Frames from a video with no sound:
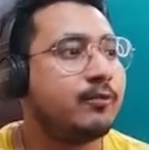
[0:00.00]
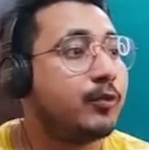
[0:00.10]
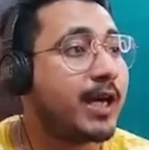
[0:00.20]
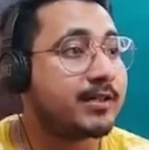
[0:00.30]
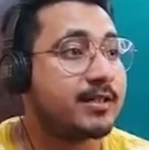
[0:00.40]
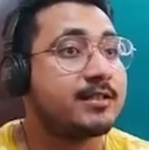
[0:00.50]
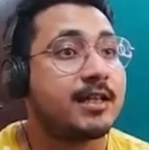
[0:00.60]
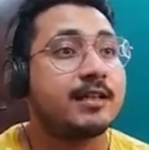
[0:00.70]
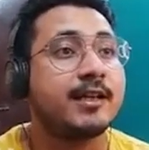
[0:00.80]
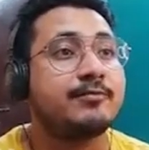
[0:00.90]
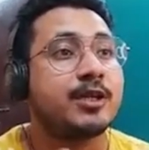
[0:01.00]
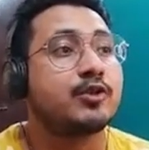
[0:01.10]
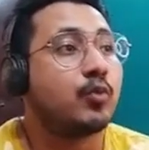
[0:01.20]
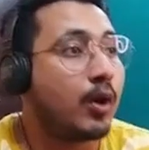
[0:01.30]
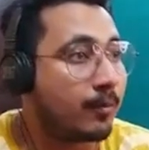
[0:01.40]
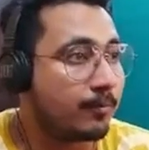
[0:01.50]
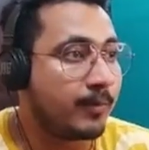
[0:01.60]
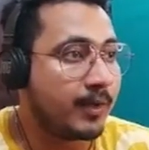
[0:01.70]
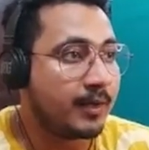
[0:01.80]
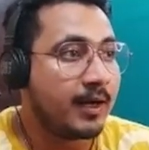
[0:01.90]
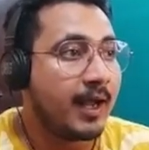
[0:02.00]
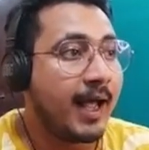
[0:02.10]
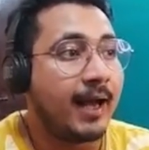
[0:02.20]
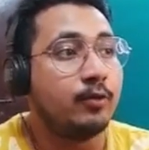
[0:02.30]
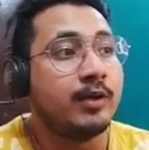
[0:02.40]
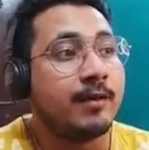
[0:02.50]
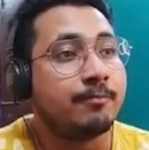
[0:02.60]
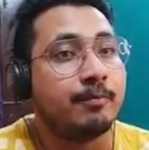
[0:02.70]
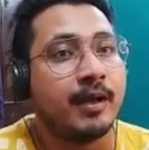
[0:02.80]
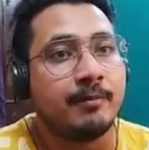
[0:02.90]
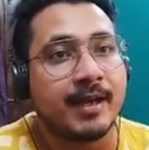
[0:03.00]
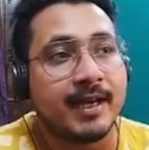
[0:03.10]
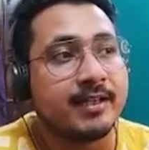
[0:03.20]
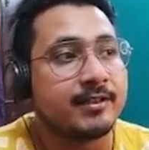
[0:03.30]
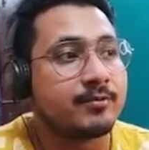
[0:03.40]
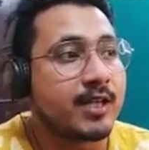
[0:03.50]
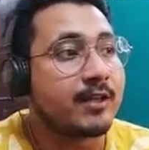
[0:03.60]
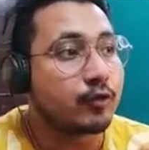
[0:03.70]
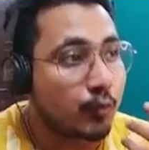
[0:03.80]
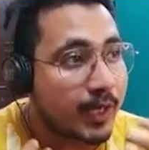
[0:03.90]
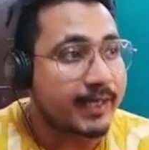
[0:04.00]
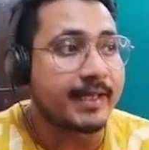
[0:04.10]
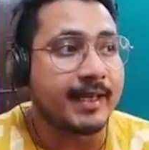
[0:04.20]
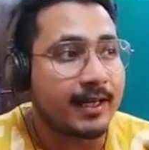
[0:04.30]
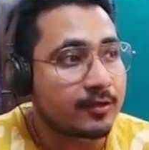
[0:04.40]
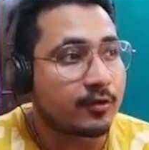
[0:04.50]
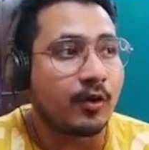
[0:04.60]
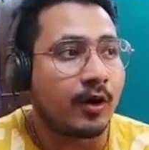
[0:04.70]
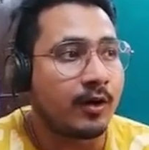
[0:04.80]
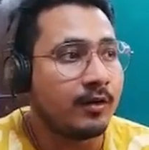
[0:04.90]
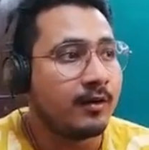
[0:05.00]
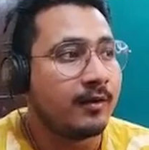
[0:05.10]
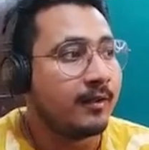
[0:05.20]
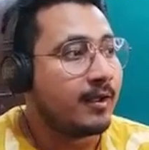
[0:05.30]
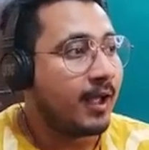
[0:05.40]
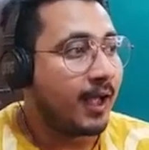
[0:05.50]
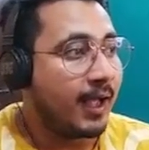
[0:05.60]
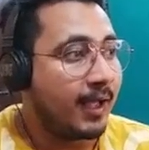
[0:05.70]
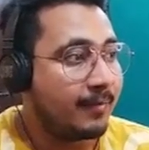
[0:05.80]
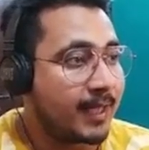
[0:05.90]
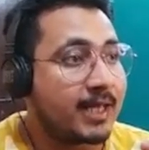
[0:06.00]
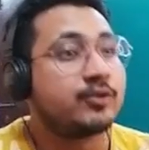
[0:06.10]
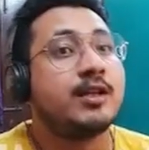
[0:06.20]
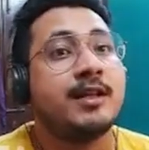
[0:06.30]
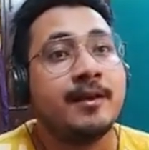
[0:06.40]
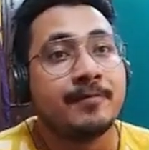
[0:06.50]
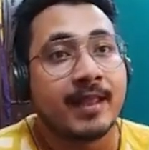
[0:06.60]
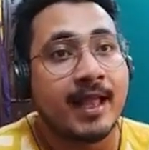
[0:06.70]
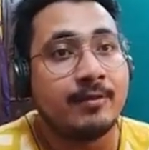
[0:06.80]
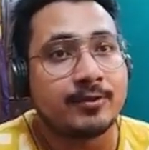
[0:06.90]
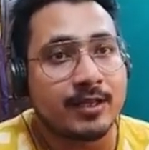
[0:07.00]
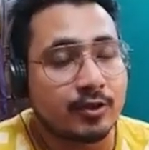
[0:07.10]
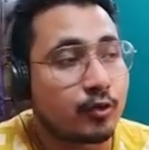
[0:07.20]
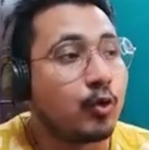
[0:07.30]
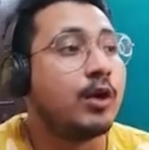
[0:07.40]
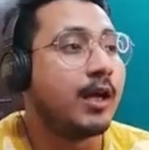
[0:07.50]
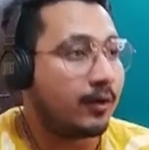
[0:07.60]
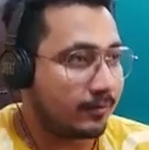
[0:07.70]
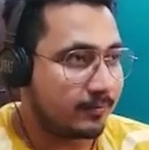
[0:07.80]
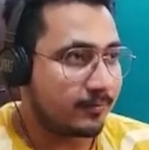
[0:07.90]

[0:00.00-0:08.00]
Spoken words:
reactions that keeps us warm, and we have mechanisms like sweating and so on that actually helps us to cool down.